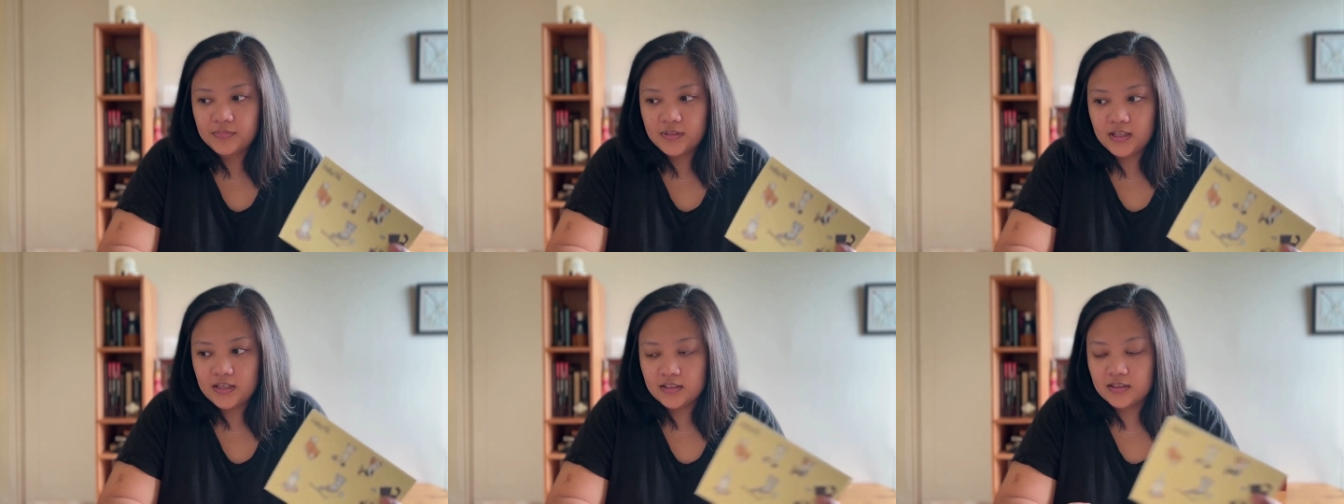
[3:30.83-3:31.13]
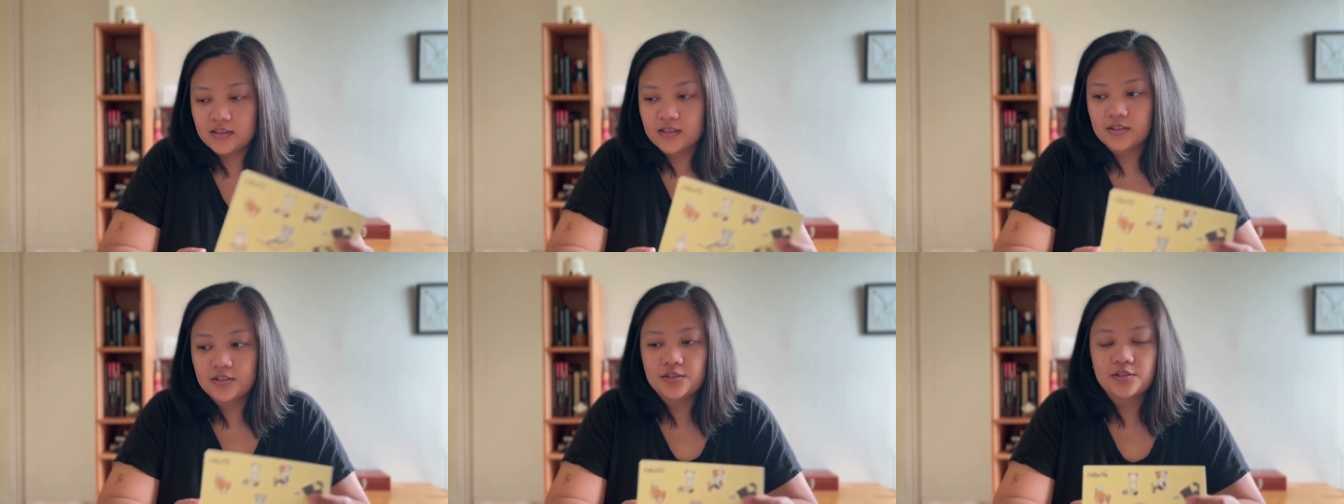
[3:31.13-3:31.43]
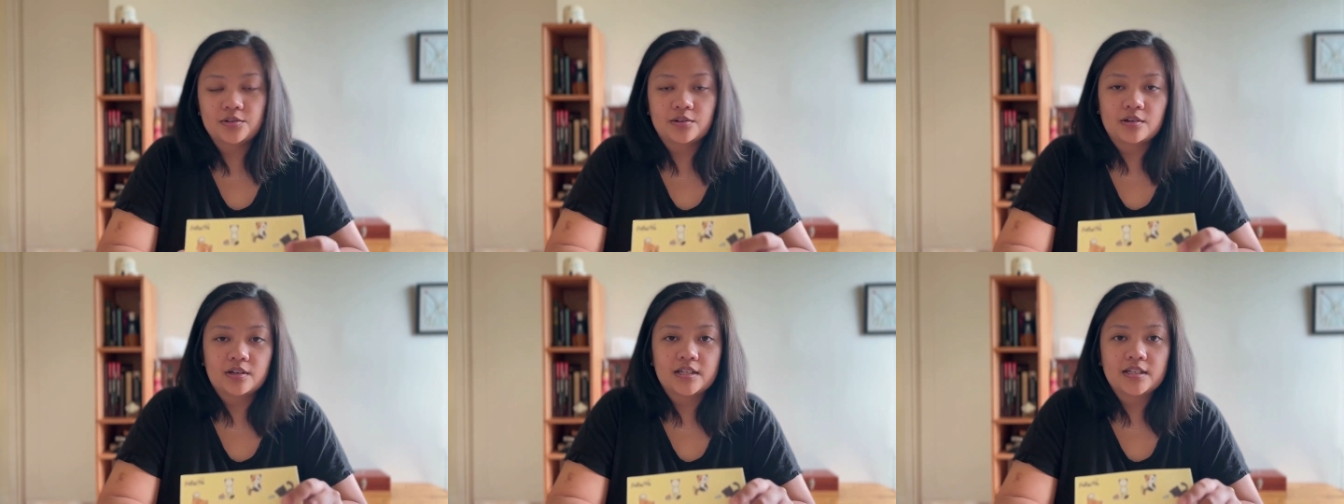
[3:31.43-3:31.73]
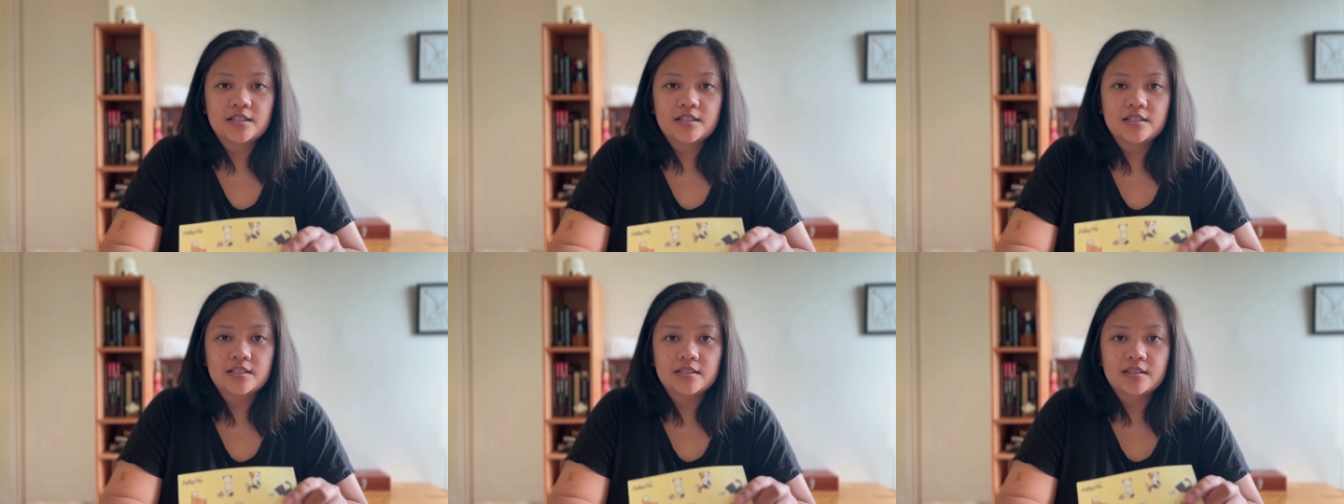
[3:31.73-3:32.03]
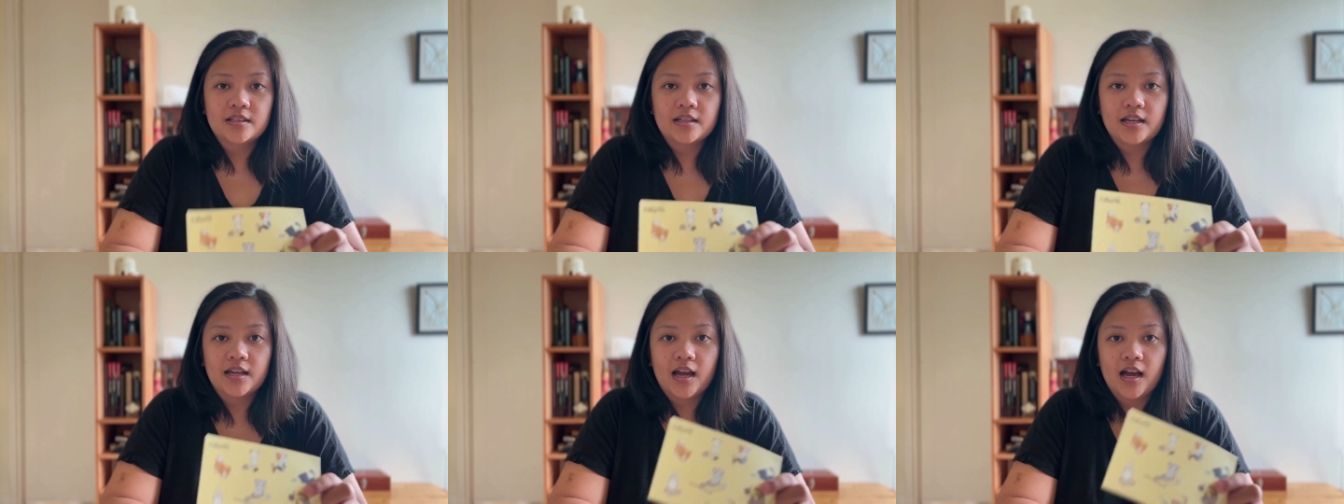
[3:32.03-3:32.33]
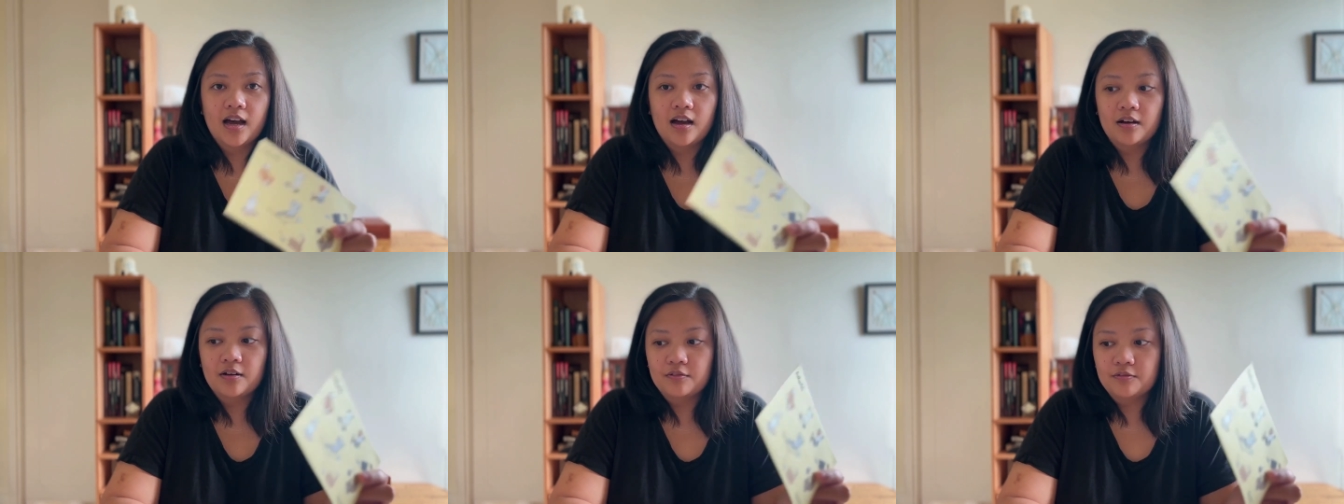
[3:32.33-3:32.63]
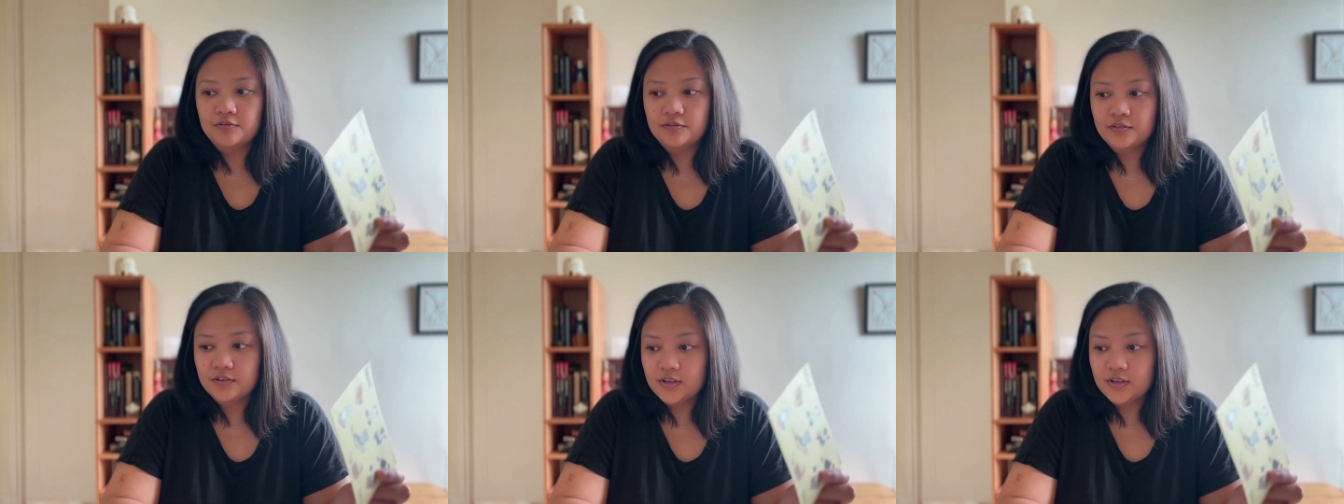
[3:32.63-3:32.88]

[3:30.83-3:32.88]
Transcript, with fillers: and their stories. They have